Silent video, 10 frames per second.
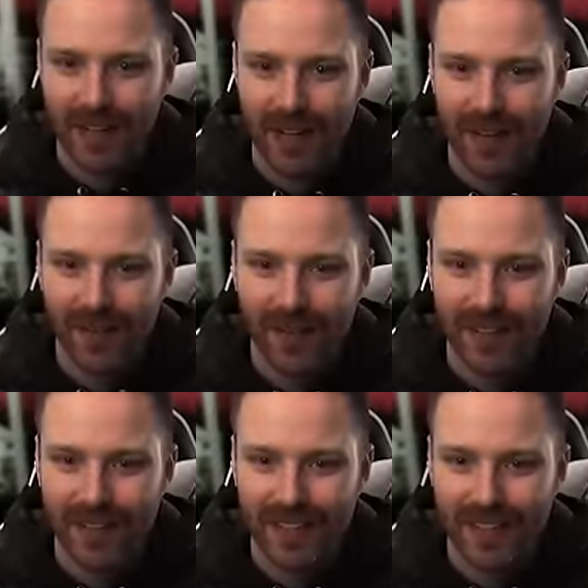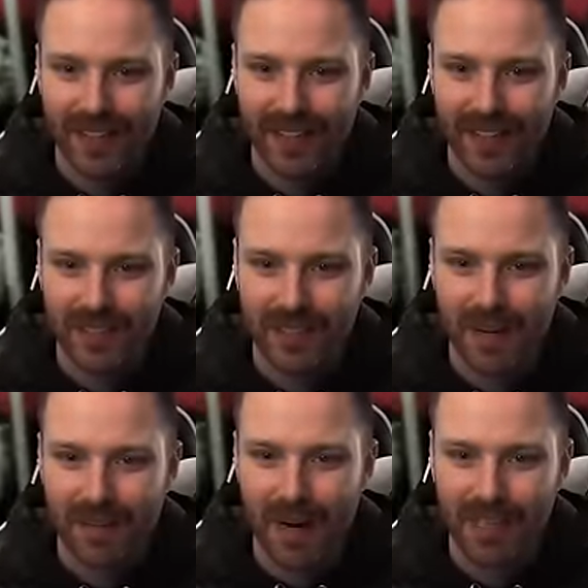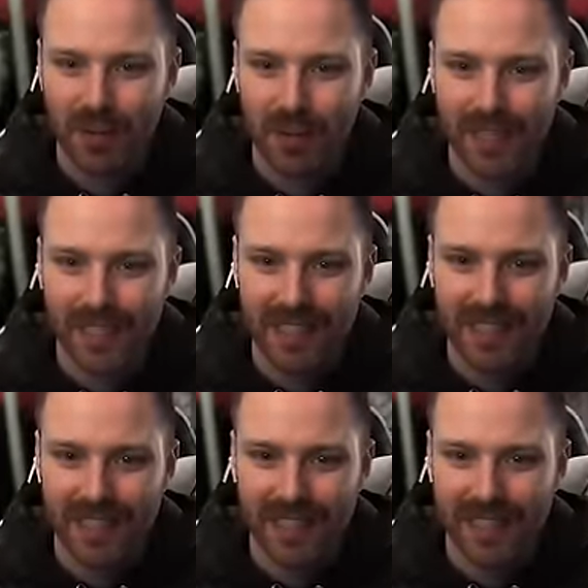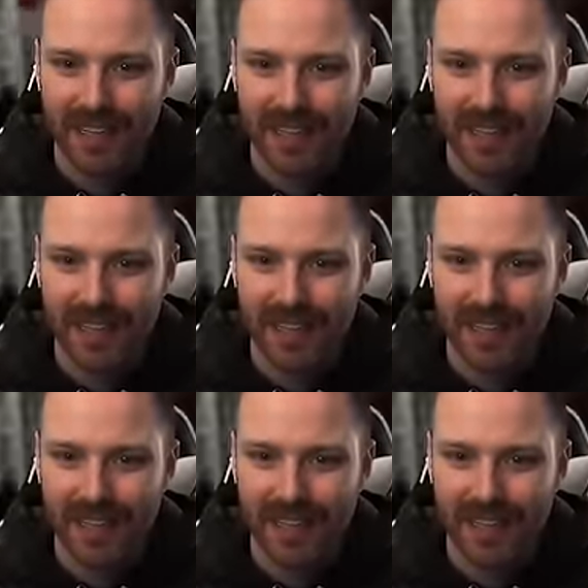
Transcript: Hello? This looks like a boss arena, doesn't it?